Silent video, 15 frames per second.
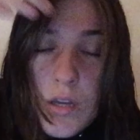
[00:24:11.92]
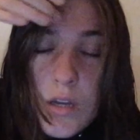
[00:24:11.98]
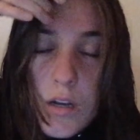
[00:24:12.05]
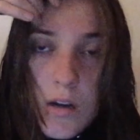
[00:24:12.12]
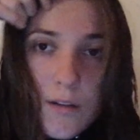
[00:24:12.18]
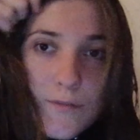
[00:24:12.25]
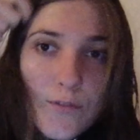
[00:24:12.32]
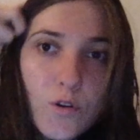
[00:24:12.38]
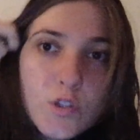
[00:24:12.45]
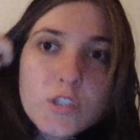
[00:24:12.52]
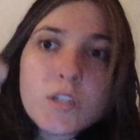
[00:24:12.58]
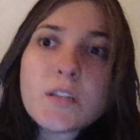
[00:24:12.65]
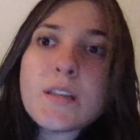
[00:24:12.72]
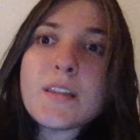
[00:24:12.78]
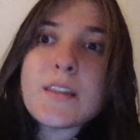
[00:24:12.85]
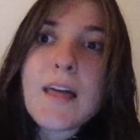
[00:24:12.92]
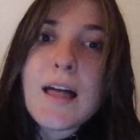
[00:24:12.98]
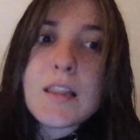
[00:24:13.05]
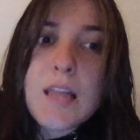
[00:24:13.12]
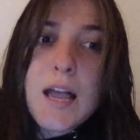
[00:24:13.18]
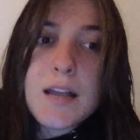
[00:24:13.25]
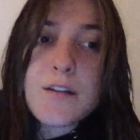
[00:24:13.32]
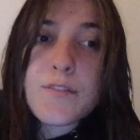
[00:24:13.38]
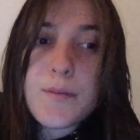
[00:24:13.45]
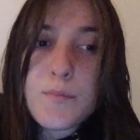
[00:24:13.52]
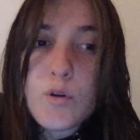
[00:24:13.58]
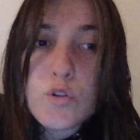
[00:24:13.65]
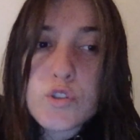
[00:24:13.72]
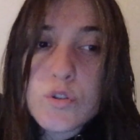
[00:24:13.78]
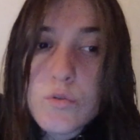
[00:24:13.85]
Unfortunately, that lack of
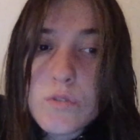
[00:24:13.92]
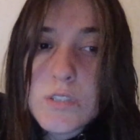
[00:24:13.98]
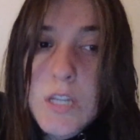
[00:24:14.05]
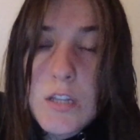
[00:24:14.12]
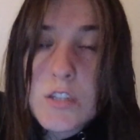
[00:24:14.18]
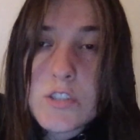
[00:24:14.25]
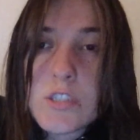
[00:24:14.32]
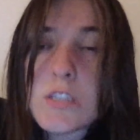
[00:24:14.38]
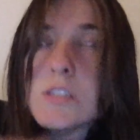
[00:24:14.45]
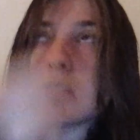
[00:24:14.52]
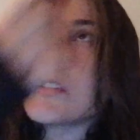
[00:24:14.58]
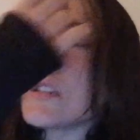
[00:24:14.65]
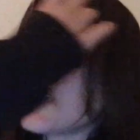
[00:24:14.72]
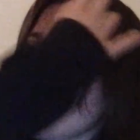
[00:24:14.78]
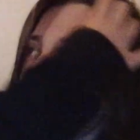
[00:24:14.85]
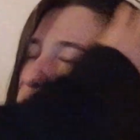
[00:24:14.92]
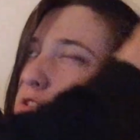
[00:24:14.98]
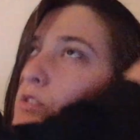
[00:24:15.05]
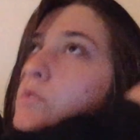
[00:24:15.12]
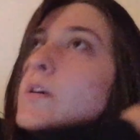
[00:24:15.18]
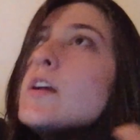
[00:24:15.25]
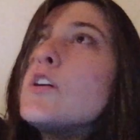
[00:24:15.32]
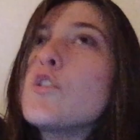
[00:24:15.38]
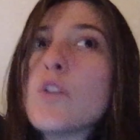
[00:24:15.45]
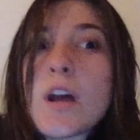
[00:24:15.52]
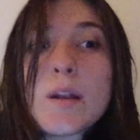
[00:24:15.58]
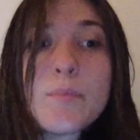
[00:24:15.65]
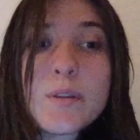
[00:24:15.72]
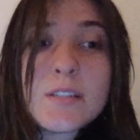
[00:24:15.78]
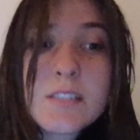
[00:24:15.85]
emotional intelligence leaves you
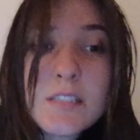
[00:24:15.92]
incredibly